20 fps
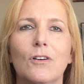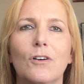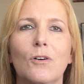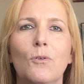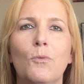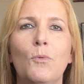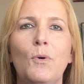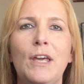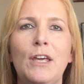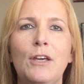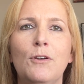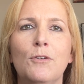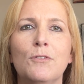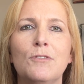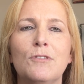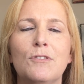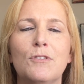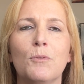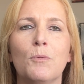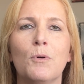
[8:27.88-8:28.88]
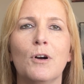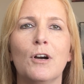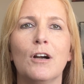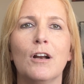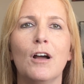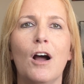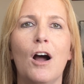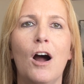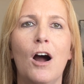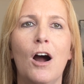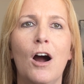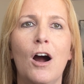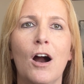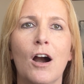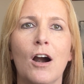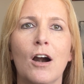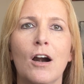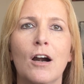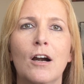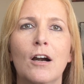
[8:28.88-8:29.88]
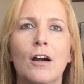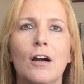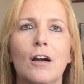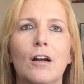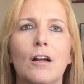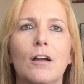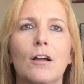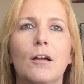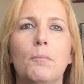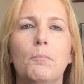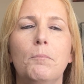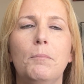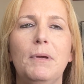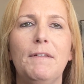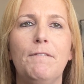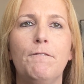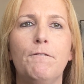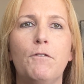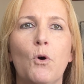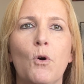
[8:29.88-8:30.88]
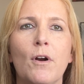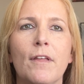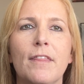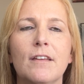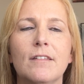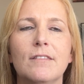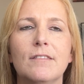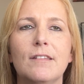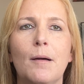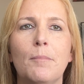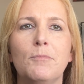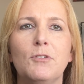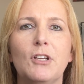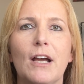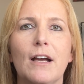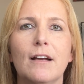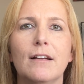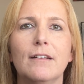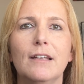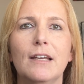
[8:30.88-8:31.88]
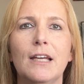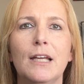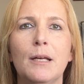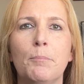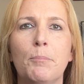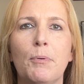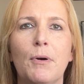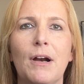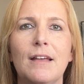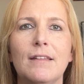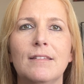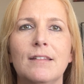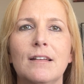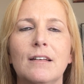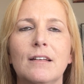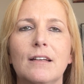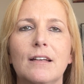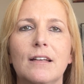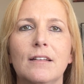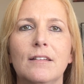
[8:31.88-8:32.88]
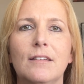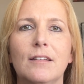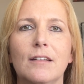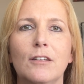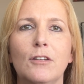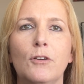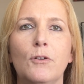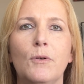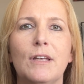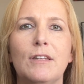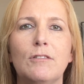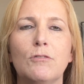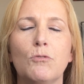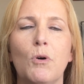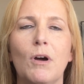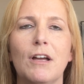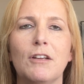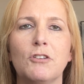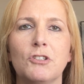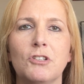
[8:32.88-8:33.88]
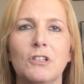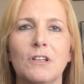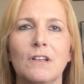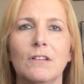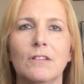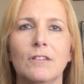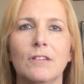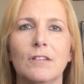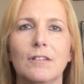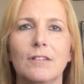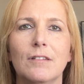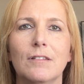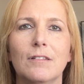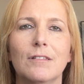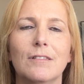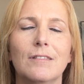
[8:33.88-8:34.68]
We use the word are before the subject in present continuous questions.